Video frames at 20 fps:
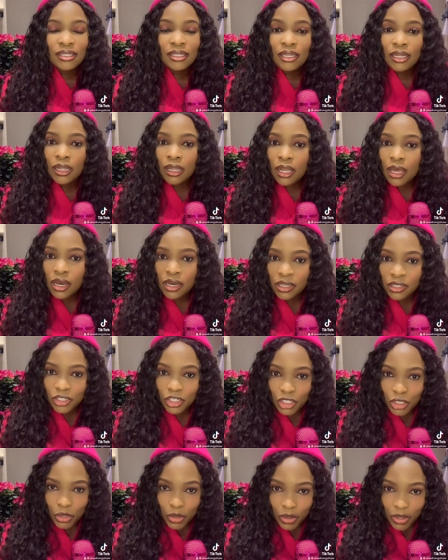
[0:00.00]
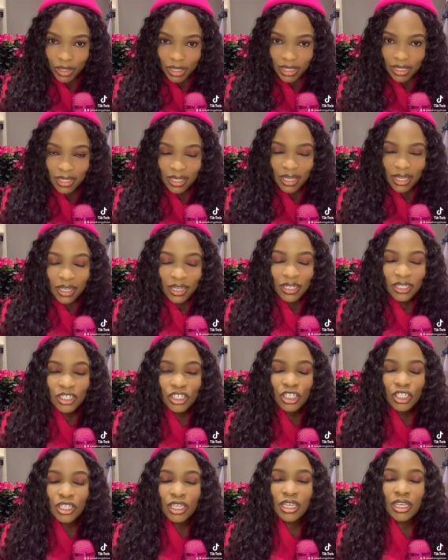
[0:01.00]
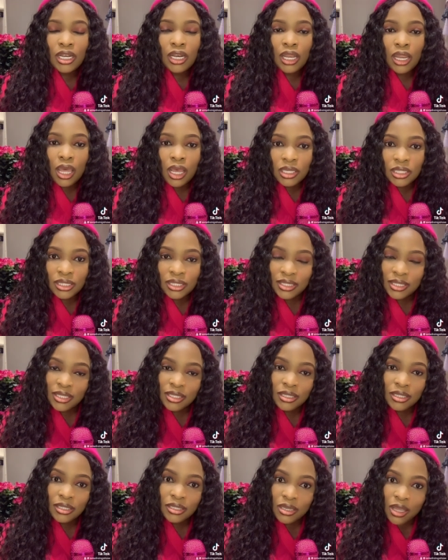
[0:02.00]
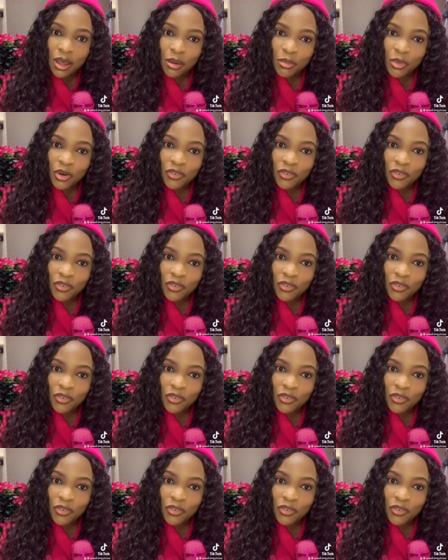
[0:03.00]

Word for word: long and short, she lost the sum